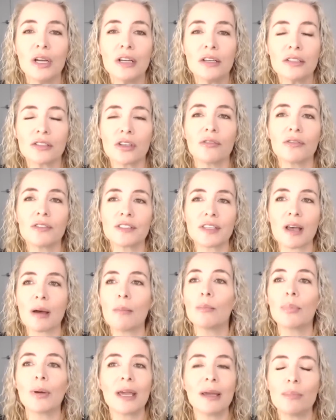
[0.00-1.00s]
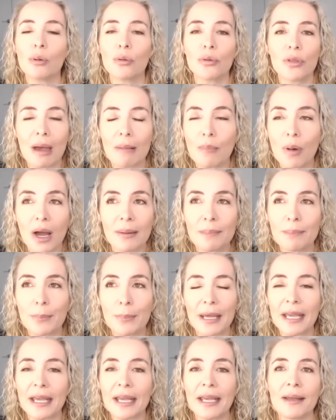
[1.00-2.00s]
So for some people that might
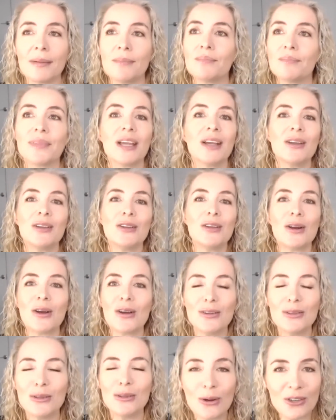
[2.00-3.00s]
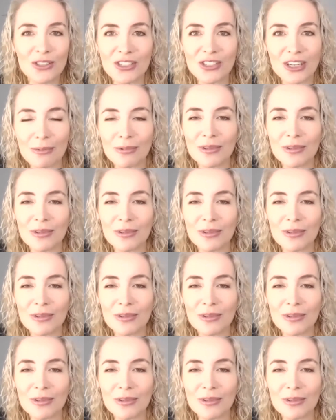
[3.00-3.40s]
be, launching it